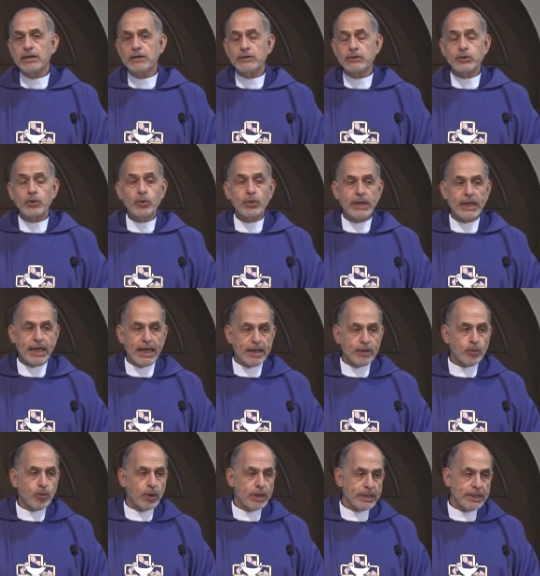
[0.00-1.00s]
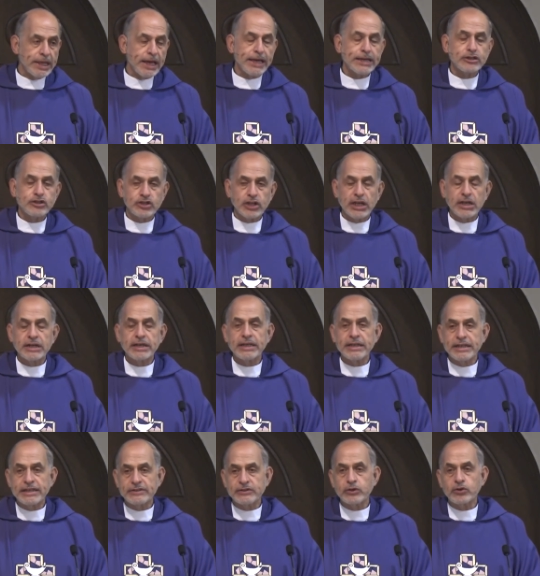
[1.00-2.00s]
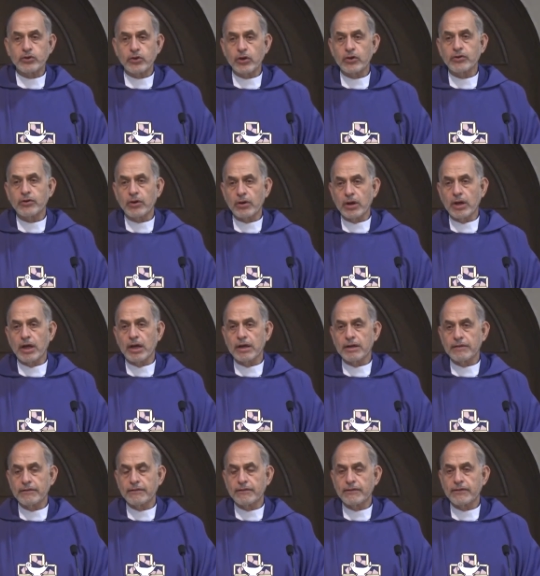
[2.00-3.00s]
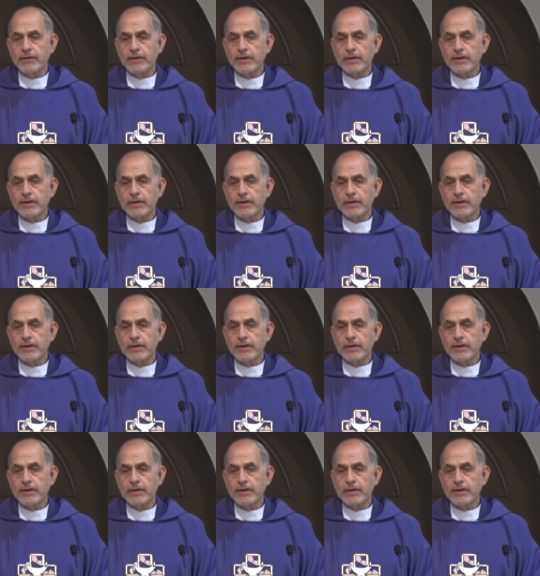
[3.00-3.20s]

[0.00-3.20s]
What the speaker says: so we can one day share in his eternal life.